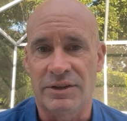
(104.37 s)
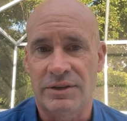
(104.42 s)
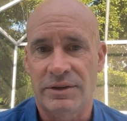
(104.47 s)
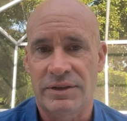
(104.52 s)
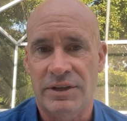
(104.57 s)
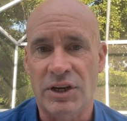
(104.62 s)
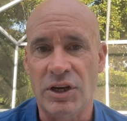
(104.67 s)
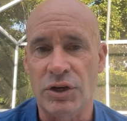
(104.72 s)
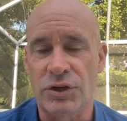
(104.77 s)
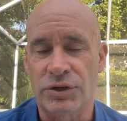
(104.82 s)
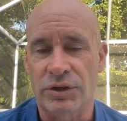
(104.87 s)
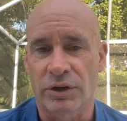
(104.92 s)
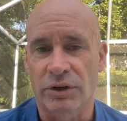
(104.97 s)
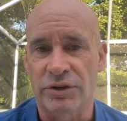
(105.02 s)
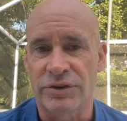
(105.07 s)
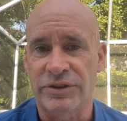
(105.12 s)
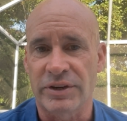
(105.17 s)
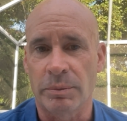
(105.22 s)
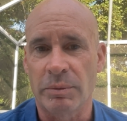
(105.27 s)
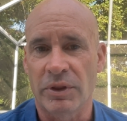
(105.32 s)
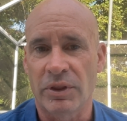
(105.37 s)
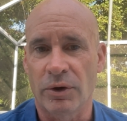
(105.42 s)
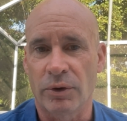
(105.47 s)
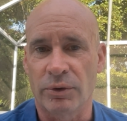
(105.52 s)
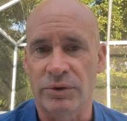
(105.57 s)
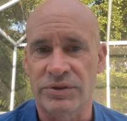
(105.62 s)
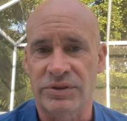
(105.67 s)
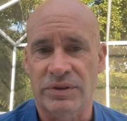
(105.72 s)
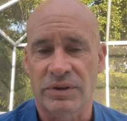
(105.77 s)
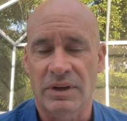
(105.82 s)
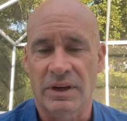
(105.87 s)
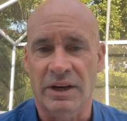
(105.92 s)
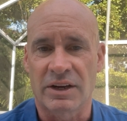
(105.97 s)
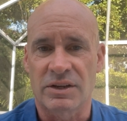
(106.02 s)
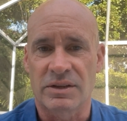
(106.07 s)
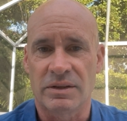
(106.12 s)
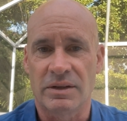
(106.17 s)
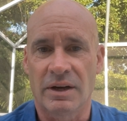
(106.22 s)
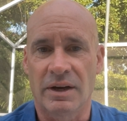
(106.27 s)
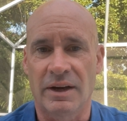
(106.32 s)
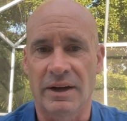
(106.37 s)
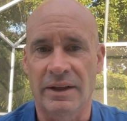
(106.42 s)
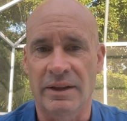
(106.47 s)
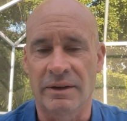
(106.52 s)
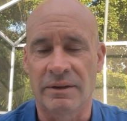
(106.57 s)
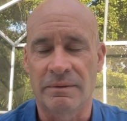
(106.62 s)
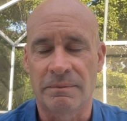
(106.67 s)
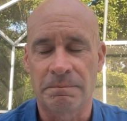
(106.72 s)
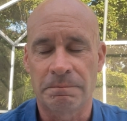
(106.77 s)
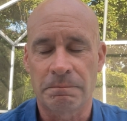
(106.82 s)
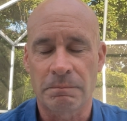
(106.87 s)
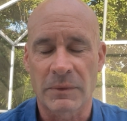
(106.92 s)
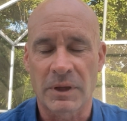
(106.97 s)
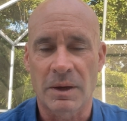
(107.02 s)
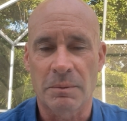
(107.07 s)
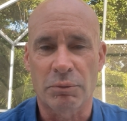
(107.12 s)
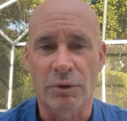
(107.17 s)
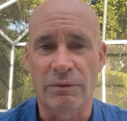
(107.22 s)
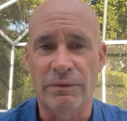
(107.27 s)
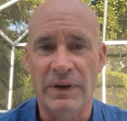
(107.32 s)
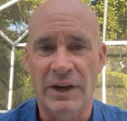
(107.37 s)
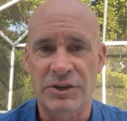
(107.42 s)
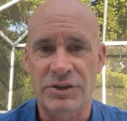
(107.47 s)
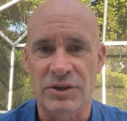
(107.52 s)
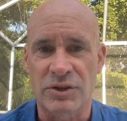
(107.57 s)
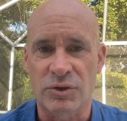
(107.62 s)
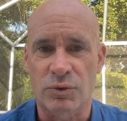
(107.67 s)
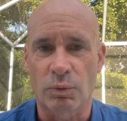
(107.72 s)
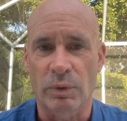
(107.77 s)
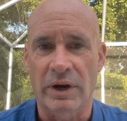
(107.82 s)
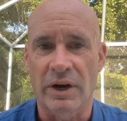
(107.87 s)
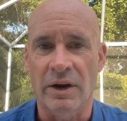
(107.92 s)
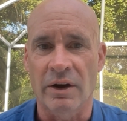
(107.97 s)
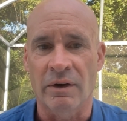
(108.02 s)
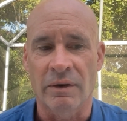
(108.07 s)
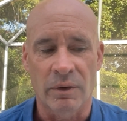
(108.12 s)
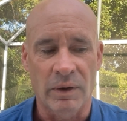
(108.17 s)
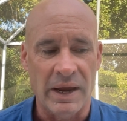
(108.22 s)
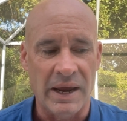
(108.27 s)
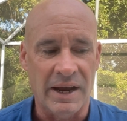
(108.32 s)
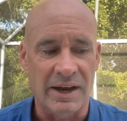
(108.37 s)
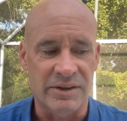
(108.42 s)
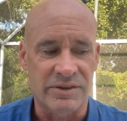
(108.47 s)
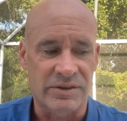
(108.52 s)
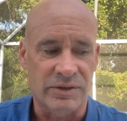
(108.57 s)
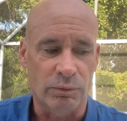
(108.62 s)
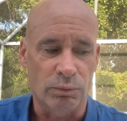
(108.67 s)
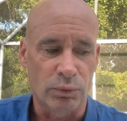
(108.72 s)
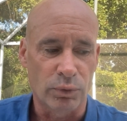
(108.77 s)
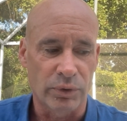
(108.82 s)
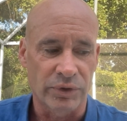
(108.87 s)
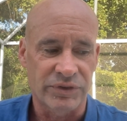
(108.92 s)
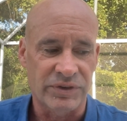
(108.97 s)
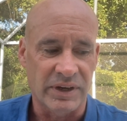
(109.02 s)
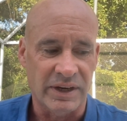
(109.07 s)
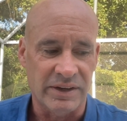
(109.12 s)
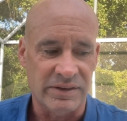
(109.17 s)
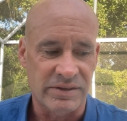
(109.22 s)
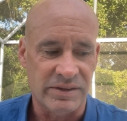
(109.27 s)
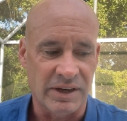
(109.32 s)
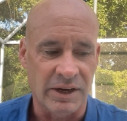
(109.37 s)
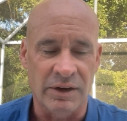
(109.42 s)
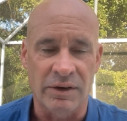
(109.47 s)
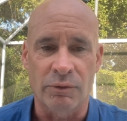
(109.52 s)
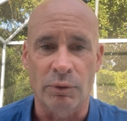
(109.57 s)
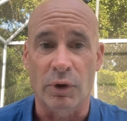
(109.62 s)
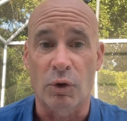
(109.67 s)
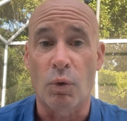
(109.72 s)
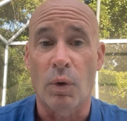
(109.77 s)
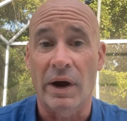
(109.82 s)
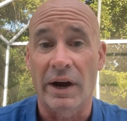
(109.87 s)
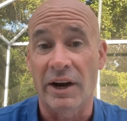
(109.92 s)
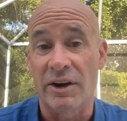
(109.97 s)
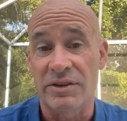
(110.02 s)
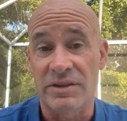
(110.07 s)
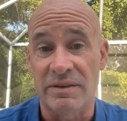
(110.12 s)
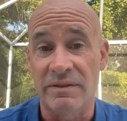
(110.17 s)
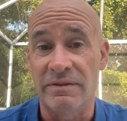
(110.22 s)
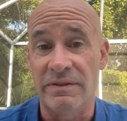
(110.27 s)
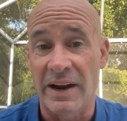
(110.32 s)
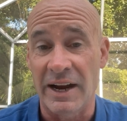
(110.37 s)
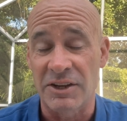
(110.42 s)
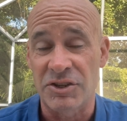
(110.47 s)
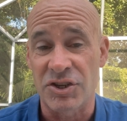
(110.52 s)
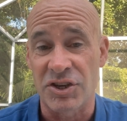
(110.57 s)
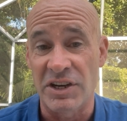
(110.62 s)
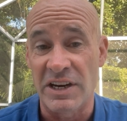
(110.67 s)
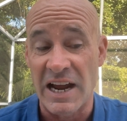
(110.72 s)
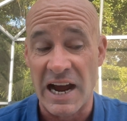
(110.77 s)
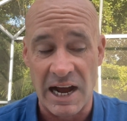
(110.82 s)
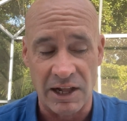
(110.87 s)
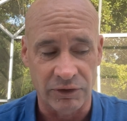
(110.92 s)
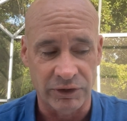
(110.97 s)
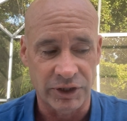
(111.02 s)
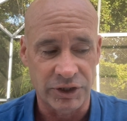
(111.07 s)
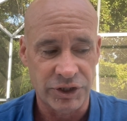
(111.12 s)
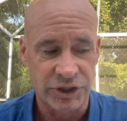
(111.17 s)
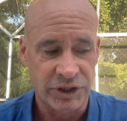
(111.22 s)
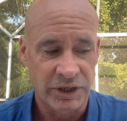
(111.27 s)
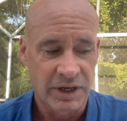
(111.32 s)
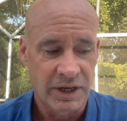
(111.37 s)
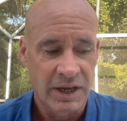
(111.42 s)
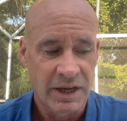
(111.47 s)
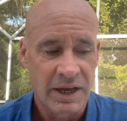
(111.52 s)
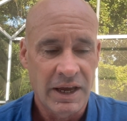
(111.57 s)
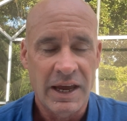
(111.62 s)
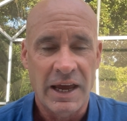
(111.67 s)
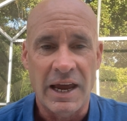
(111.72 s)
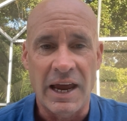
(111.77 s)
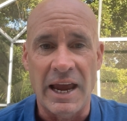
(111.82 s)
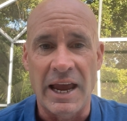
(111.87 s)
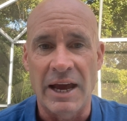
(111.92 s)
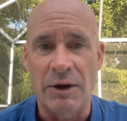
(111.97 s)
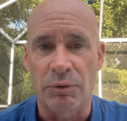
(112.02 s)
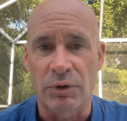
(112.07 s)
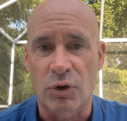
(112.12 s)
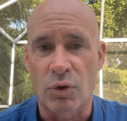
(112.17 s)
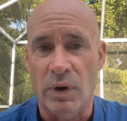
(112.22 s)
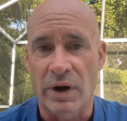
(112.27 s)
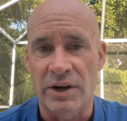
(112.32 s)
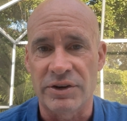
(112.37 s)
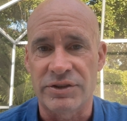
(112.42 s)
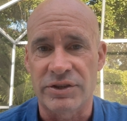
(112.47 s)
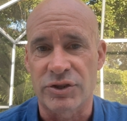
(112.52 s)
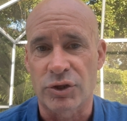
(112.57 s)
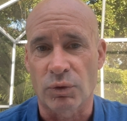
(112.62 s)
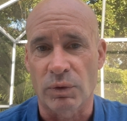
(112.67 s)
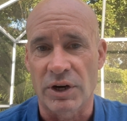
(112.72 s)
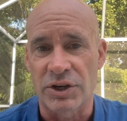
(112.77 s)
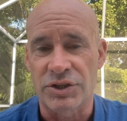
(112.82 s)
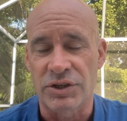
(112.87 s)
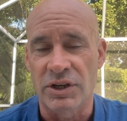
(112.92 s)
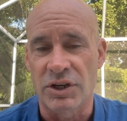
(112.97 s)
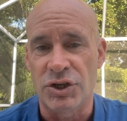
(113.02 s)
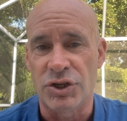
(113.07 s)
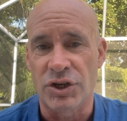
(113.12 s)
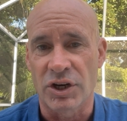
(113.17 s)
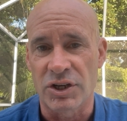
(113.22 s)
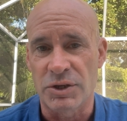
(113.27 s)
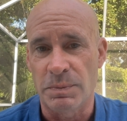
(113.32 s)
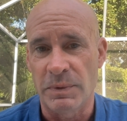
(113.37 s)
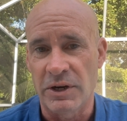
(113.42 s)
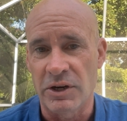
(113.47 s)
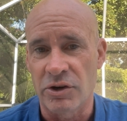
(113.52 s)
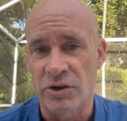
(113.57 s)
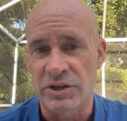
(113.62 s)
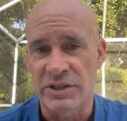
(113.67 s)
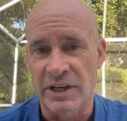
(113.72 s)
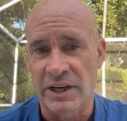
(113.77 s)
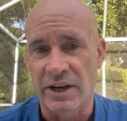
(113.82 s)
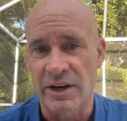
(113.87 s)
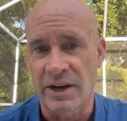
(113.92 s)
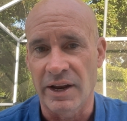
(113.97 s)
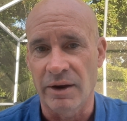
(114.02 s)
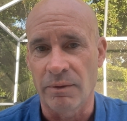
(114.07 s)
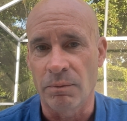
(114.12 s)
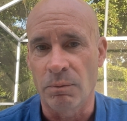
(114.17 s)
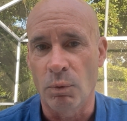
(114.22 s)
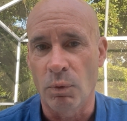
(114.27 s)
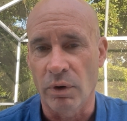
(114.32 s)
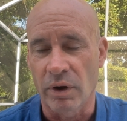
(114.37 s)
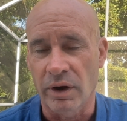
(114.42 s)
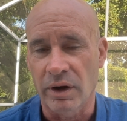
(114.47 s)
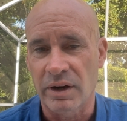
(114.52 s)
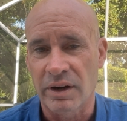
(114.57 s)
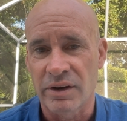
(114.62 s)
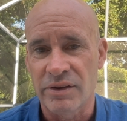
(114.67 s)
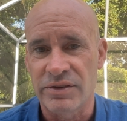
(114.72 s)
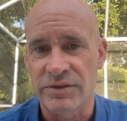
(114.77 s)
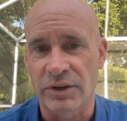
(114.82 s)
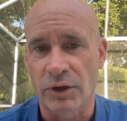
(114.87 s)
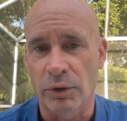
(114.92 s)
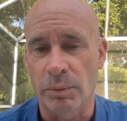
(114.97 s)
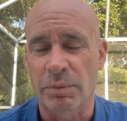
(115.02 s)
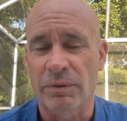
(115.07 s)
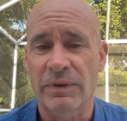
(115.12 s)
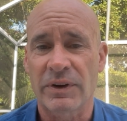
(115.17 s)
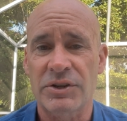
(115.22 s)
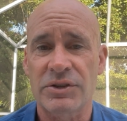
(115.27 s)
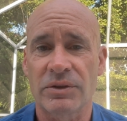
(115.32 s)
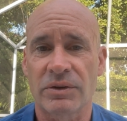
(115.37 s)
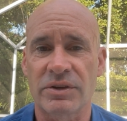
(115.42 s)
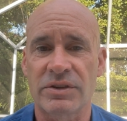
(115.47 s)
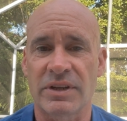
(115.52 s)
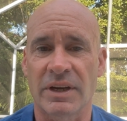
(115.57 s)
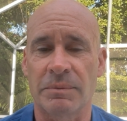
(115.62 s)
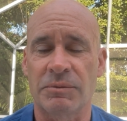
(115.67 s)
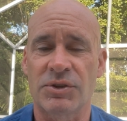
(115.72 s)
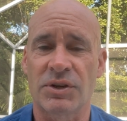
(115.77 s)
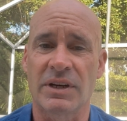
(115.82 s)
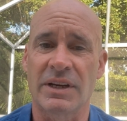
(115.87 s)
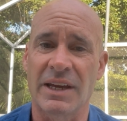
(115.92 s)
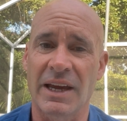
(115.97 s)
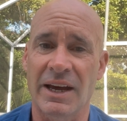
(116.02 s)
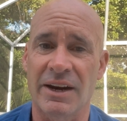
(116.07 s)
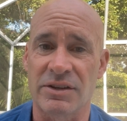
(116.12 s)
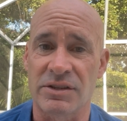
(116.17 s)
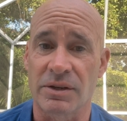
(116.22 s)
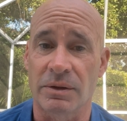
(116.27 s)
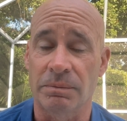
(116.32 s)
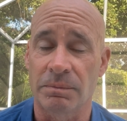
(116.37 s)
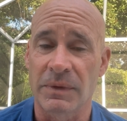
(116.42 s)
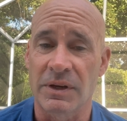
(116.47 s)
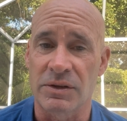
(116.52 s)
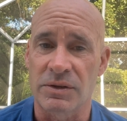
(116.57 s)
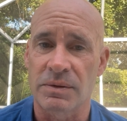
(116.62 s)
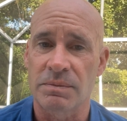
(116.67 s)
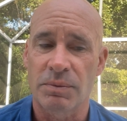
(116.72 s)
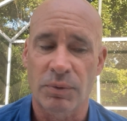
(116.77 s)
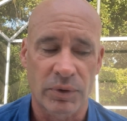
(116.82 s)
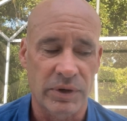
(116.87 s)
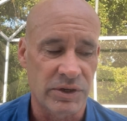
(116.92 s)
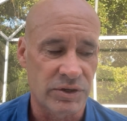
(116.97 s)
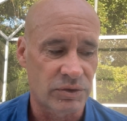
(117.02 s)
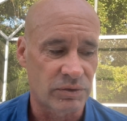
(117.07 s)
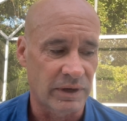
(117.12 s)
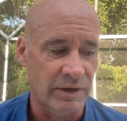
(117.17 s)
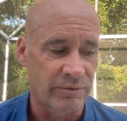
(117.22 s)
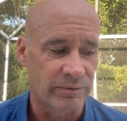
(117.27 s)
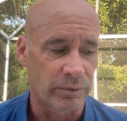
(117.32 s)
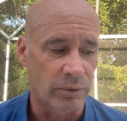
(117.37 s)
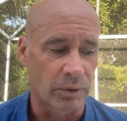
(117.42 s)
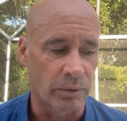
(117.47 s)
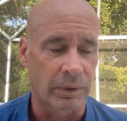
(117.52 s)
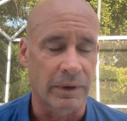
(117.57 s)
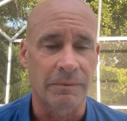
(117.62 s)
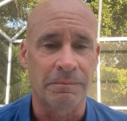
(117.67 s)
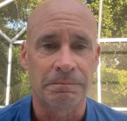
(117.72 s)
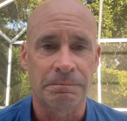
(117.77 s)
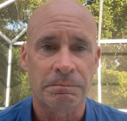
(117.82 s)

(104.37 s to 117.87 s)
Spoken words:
teacher, some of those professions where, as the rule says, it requires advanced knowledge and requires discretion and judgment in your day-to-day work. So the professional exemption, again, is pretty straightforward.